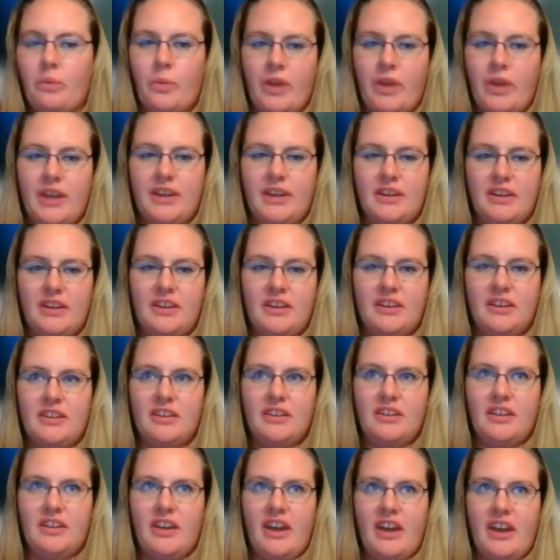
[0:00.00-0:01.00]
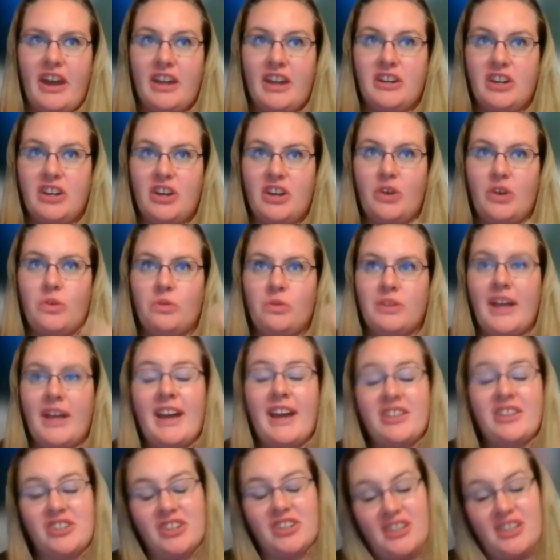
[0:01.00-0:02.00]
When I know
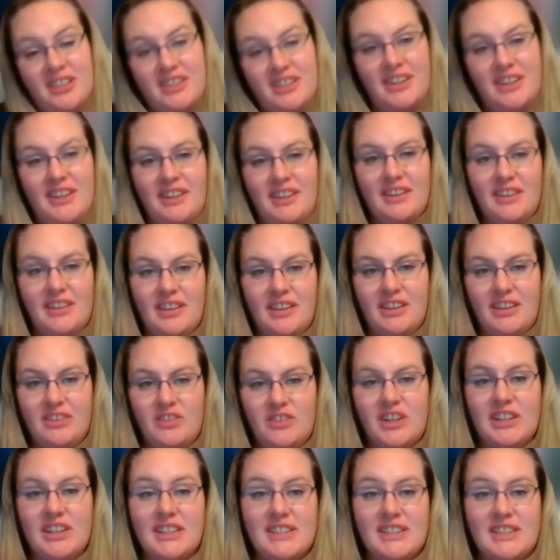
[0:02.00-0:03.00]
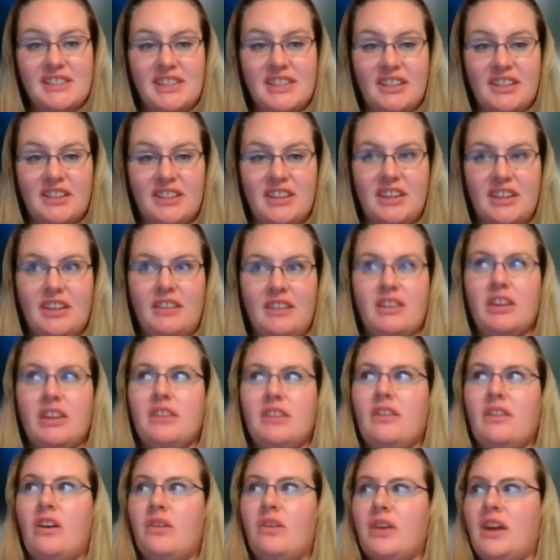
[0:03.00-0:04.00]
logically and realistically,
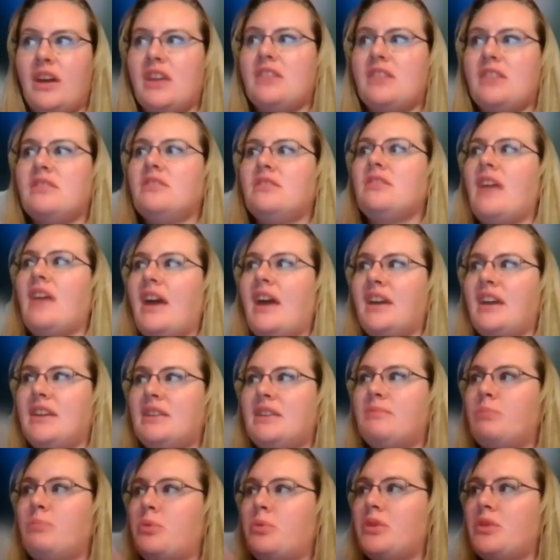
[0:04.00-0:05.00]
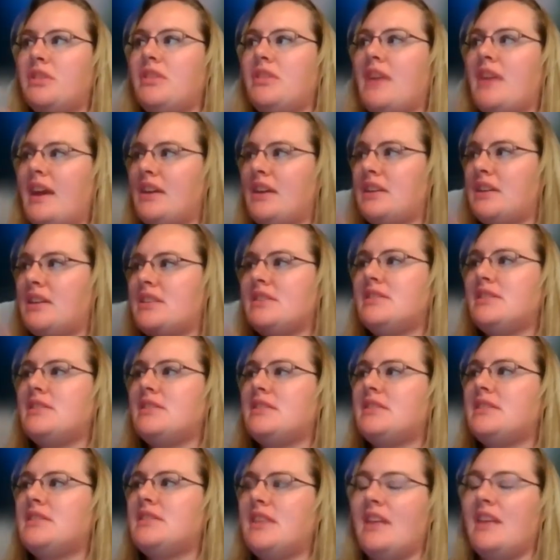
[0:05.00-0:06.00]
okay, I can put, I can
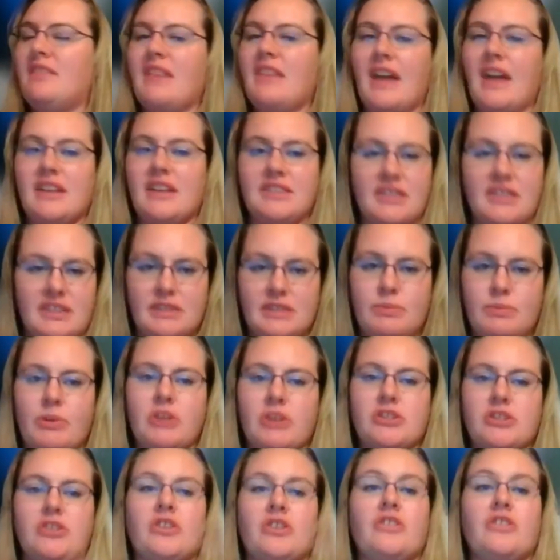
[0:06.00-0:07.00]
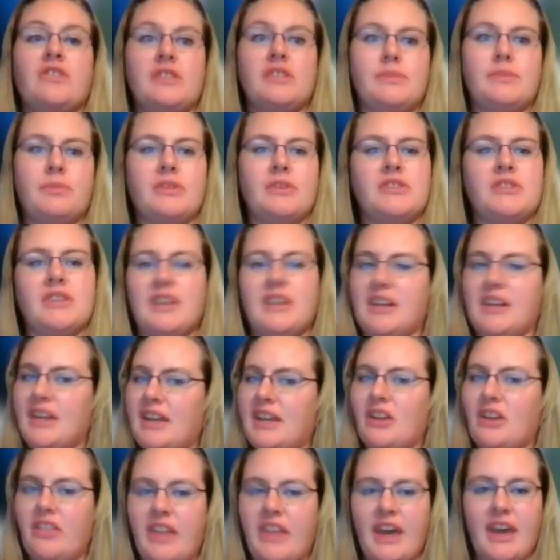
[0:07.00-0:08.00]
send that to this person or this person can
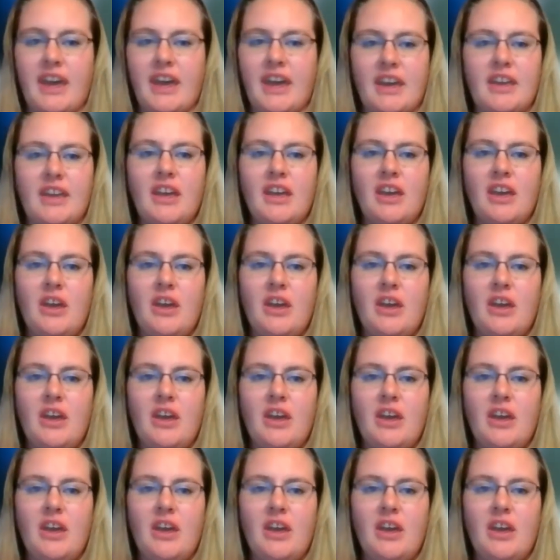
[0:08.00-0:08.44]
handle that.